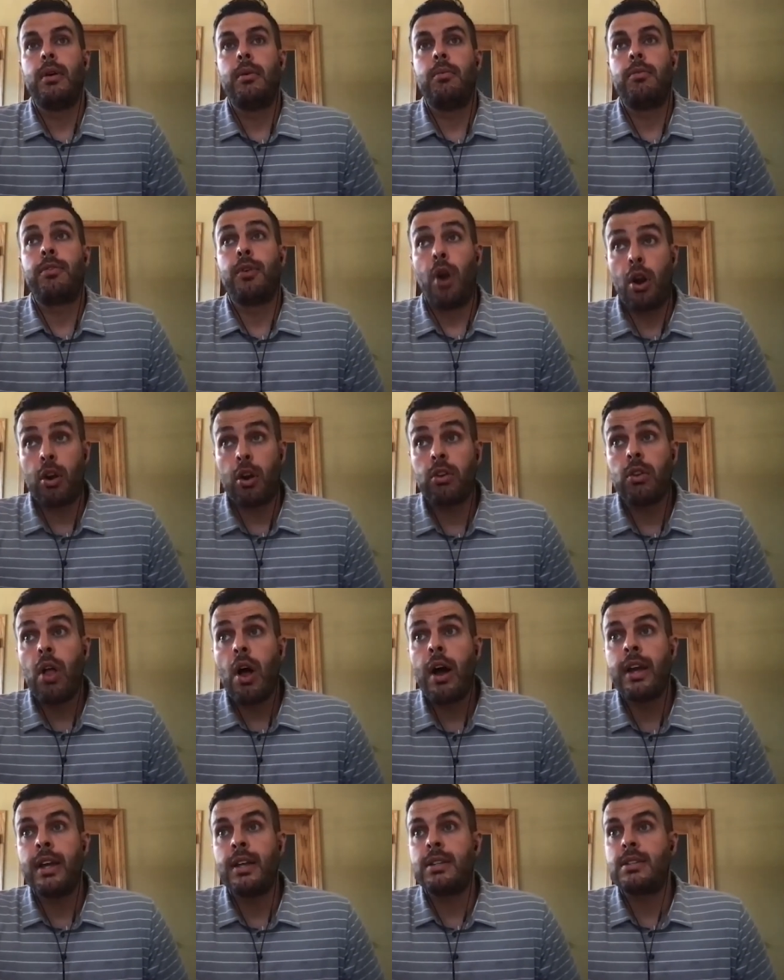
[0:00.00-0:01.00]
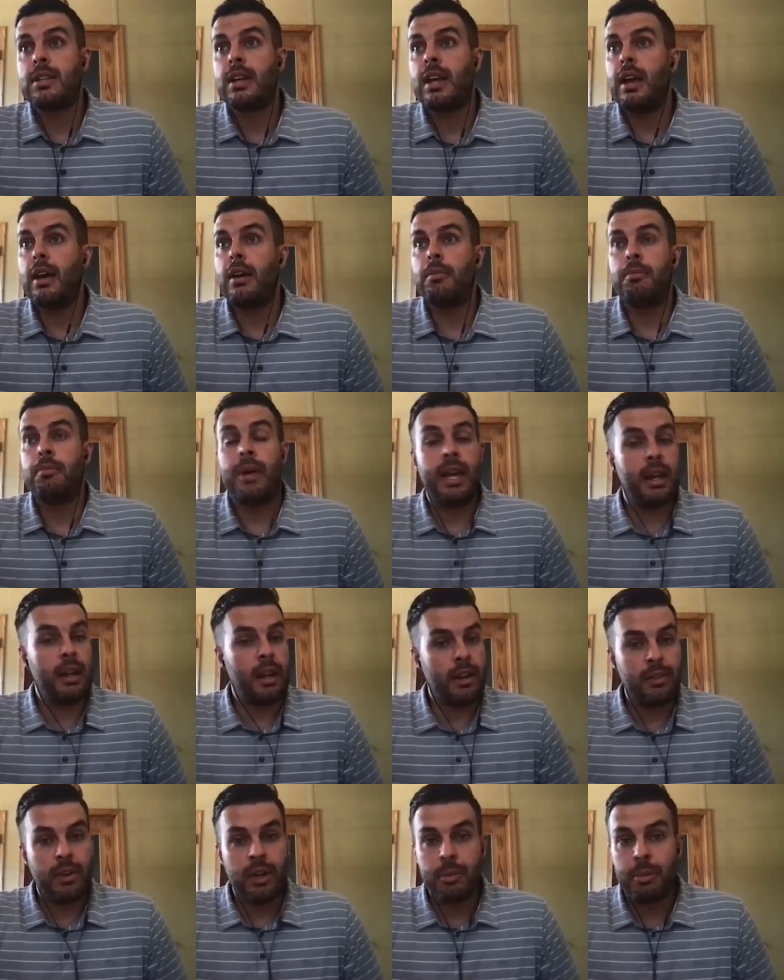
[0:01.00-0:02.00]
for our clients man i
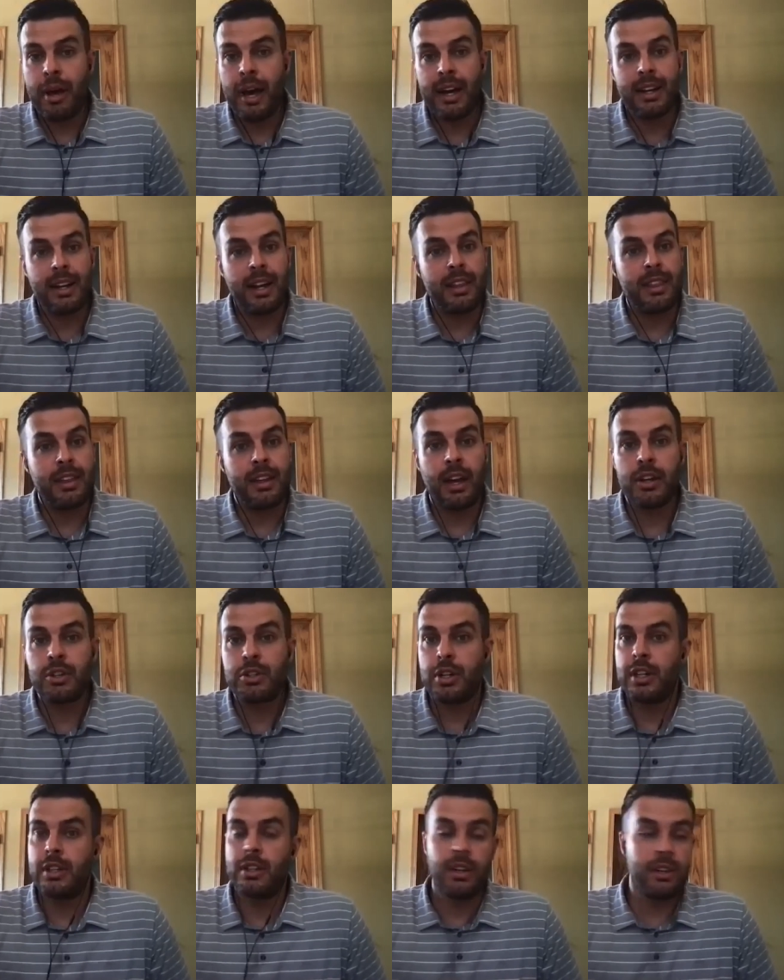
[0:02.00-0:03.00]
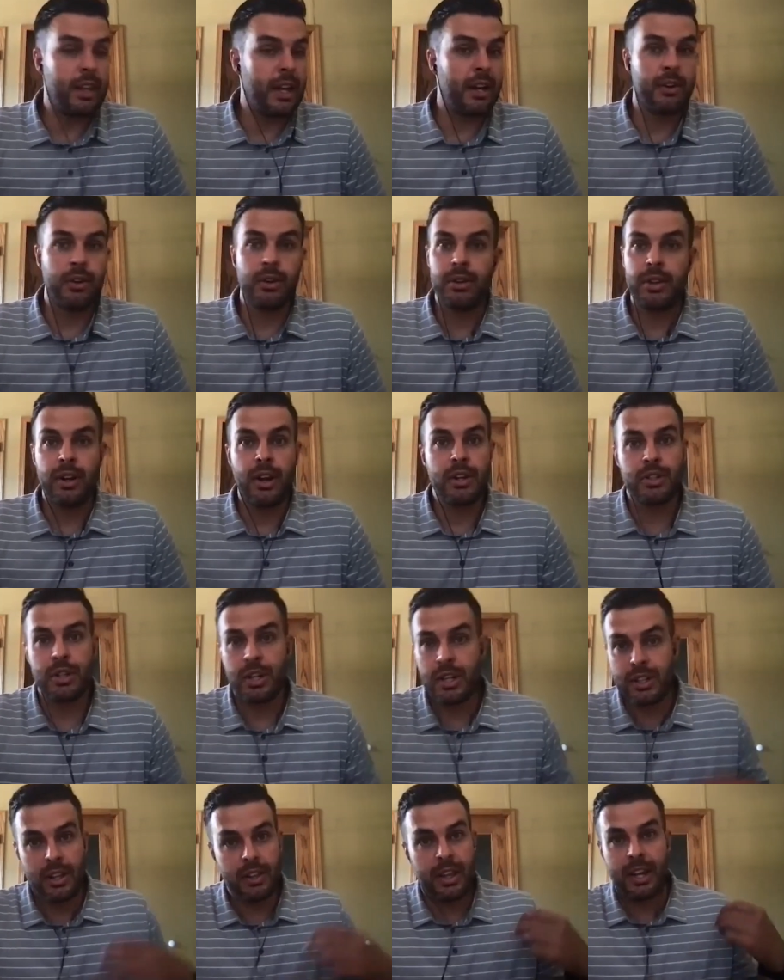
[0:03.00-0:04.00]
look back and i think i should have done that earlier i should
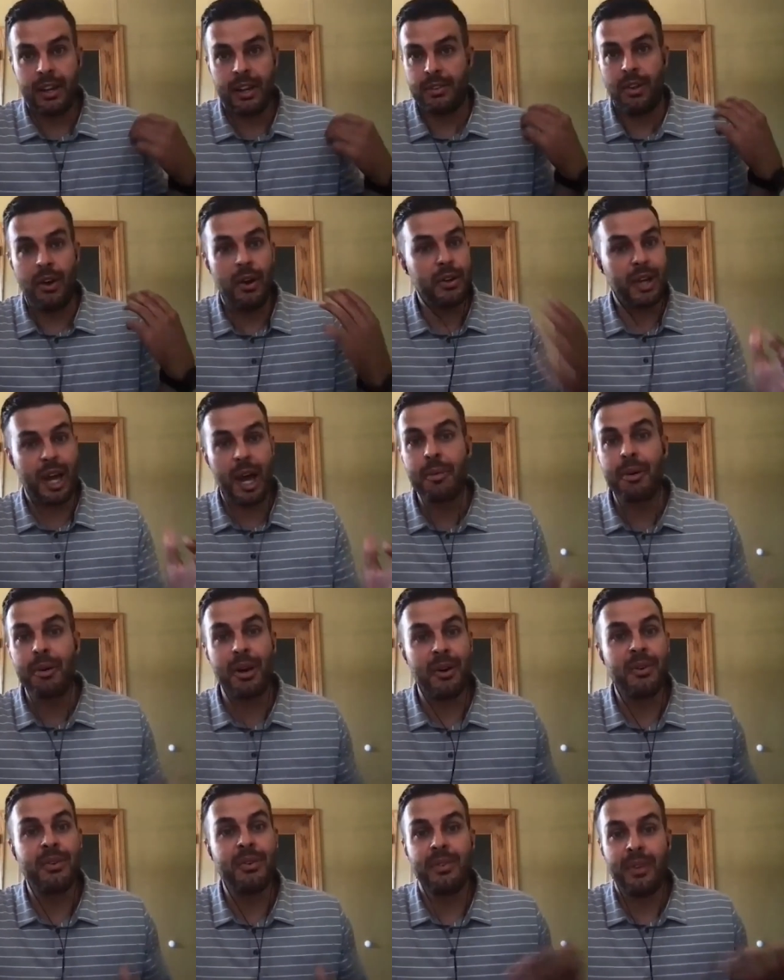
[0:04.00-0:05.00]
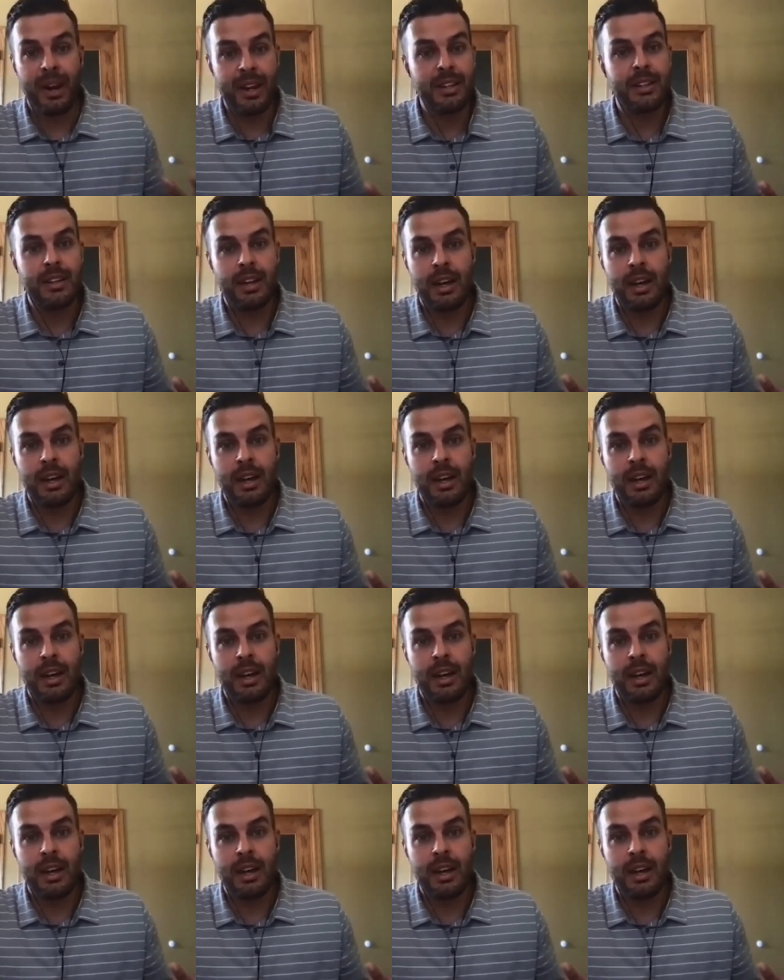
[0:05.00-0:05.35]
have done that a long time ago right